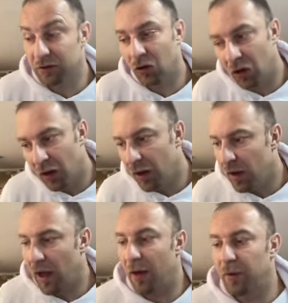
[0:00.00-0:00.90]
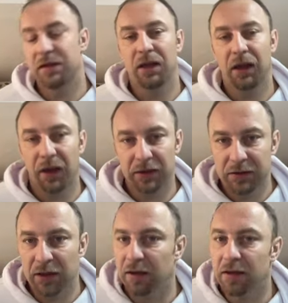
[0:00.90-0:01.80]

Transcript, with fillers: So I'm not saying, as I said,